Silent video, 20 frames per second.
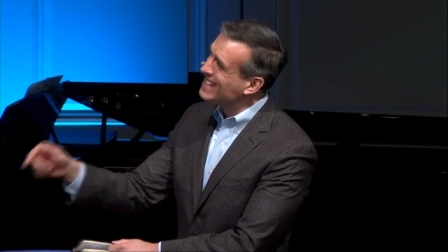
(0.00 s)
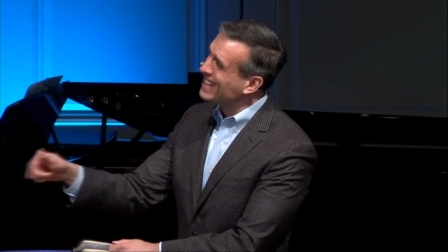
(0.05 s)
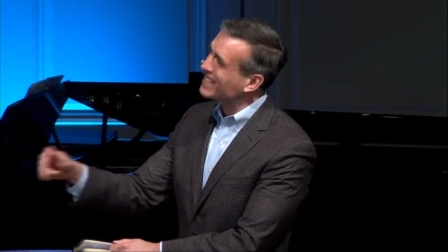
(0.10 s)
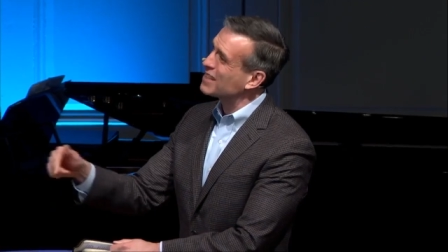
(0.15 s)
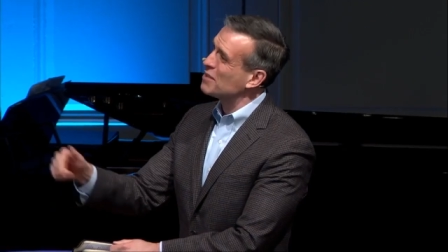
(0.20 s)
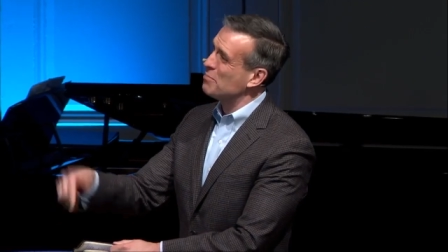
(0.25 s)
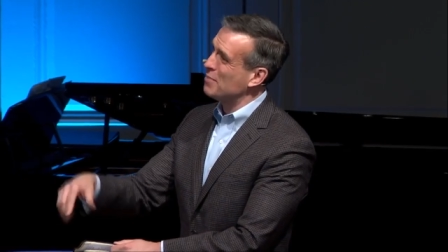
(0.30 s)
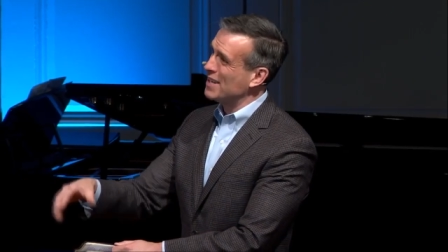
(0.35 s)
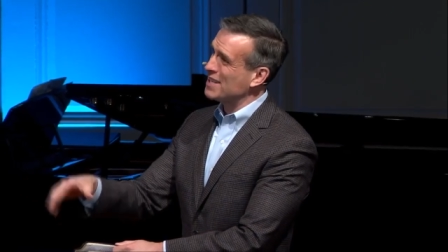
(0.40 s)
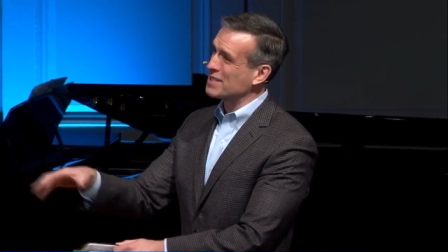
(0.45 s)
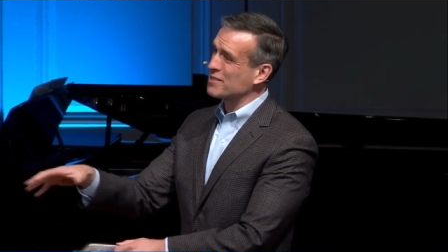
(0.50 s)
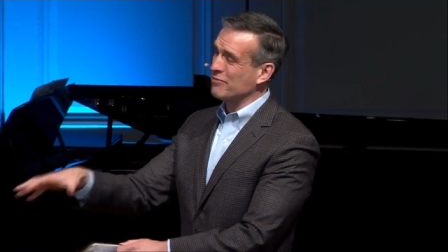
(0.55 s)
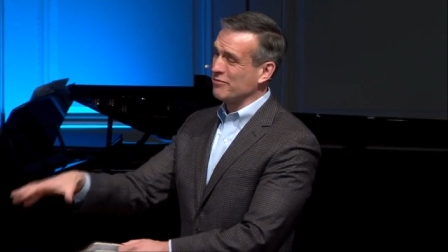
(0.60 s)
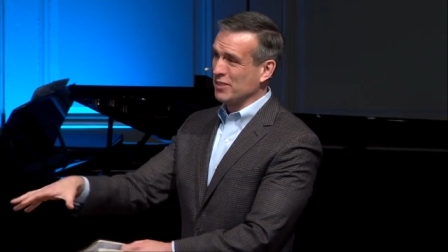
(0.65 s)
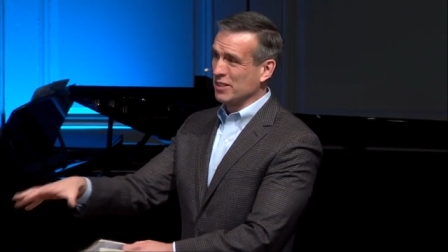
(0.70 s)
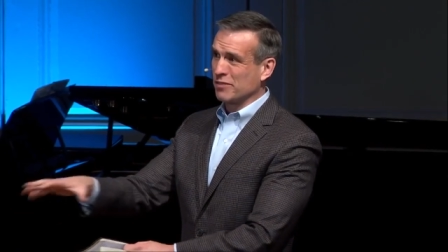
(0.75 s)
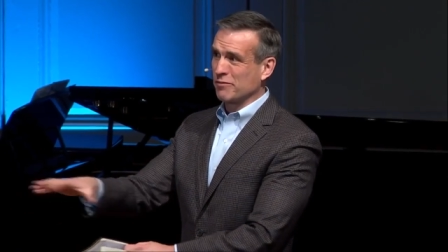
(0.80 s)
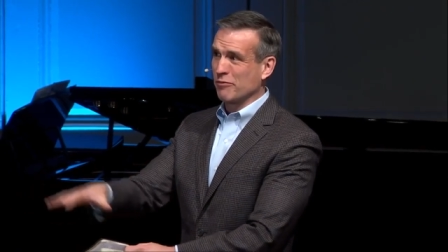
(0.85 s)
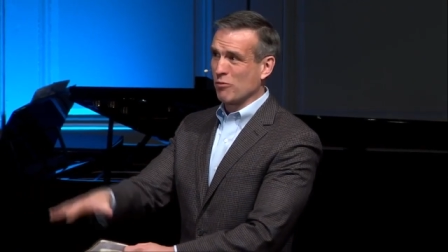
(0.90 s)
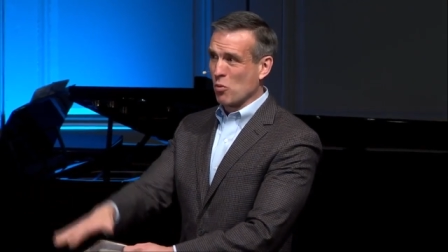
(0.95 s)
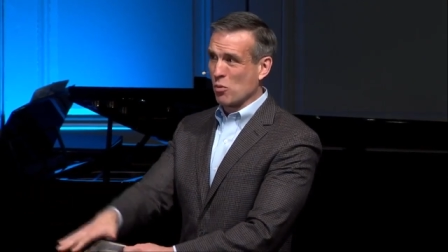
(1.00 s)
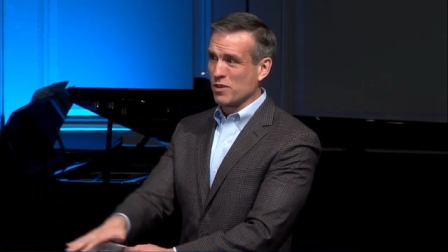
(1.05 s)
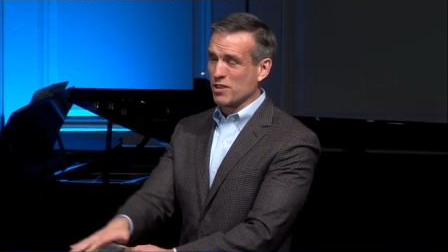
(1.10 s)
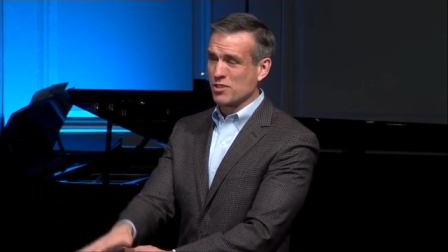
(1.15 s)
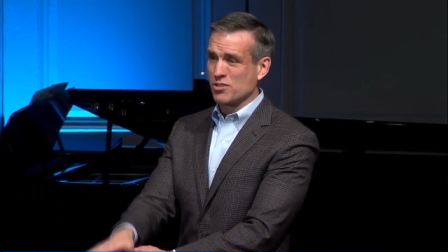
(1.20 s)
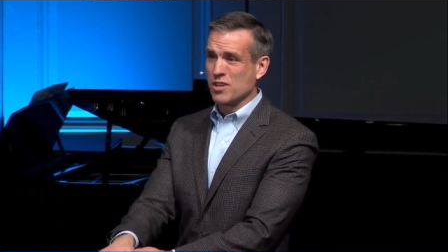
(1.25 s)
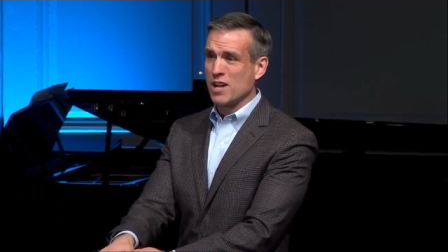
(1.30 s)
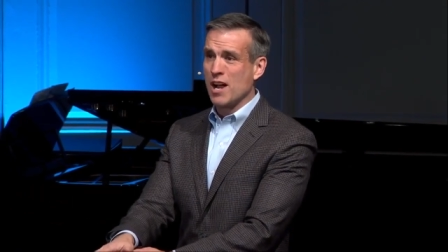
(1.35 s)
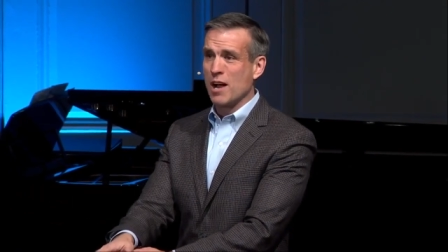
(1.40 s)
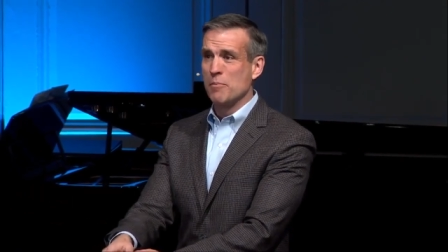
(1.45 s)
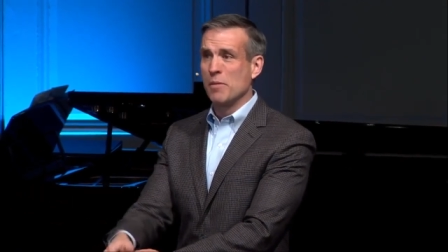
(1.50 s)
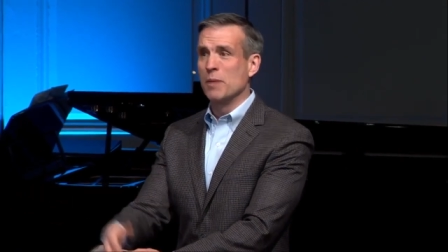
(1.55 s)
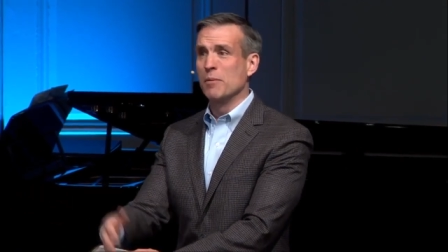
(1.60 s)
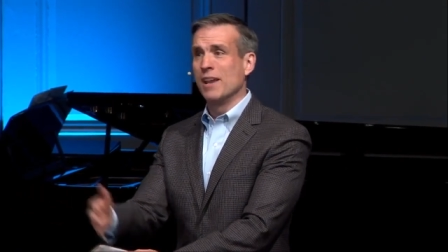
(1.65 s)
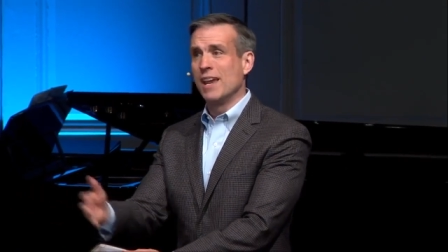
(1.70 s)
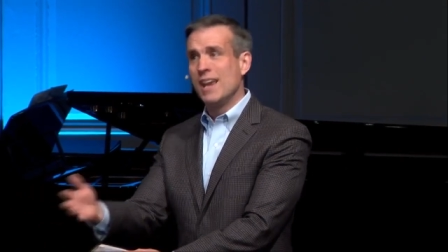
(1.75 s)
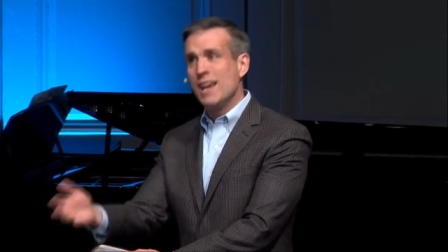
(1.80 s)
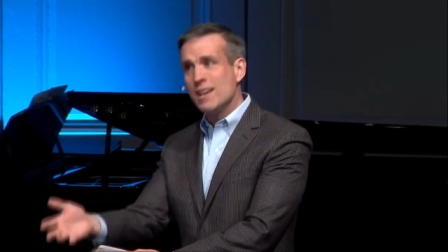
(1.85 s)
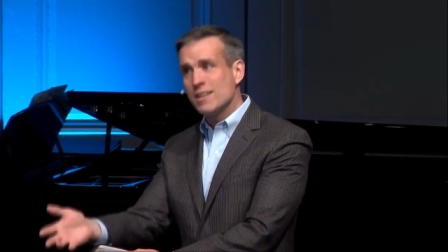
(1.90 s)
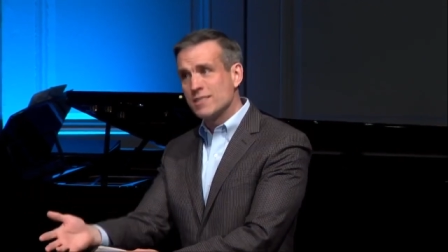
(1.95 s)
not the best fit for this job.
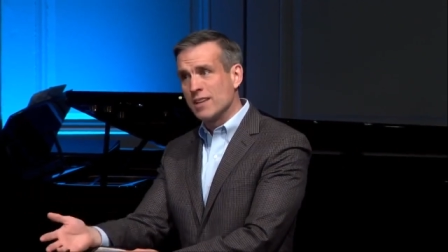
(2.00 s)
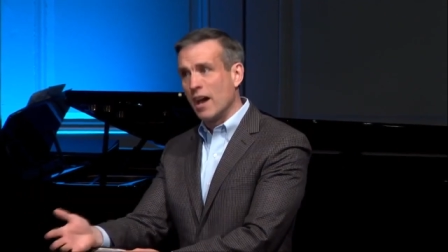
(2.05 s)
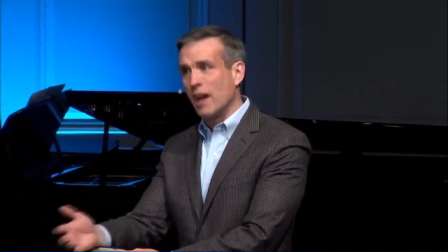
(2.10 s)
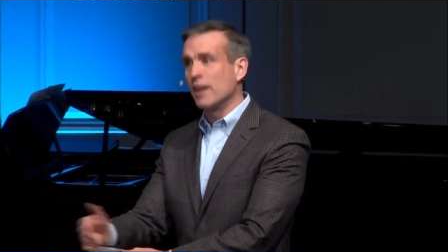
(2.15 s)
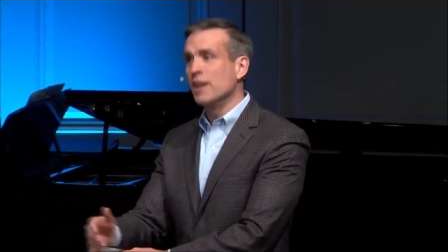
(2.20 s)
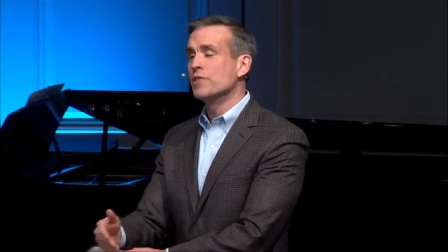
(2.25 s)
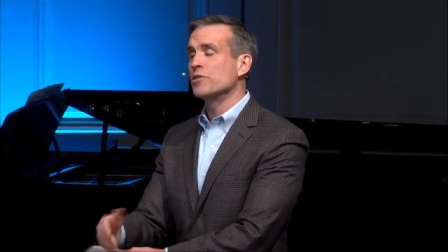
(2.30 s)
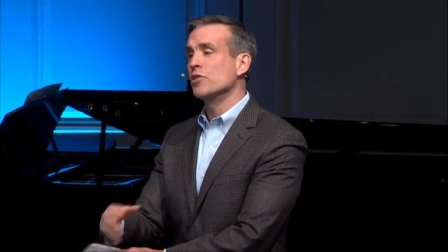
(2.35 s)
Maybe he's not.